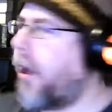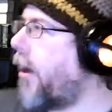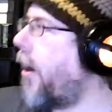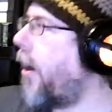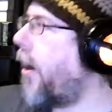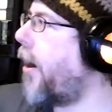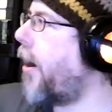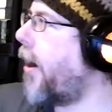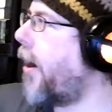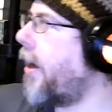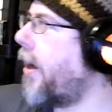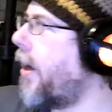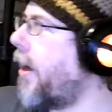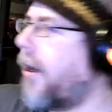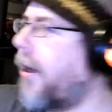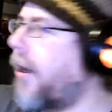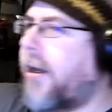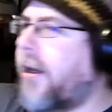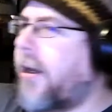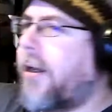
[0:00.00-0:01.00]
as
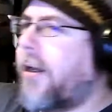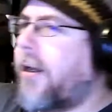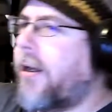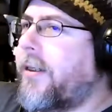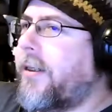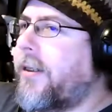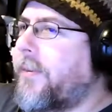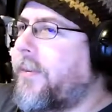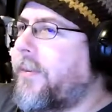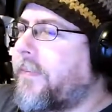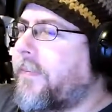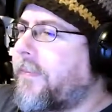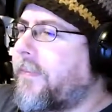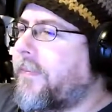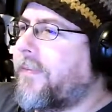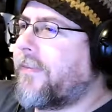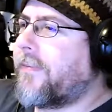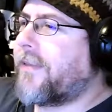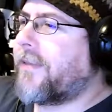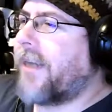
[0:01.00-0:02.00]
I
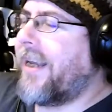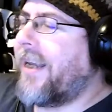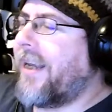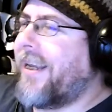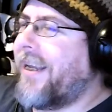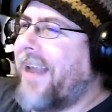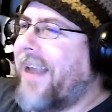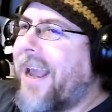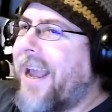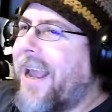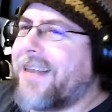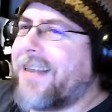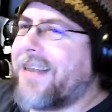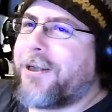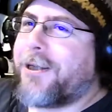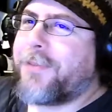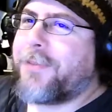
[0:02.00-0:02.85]
was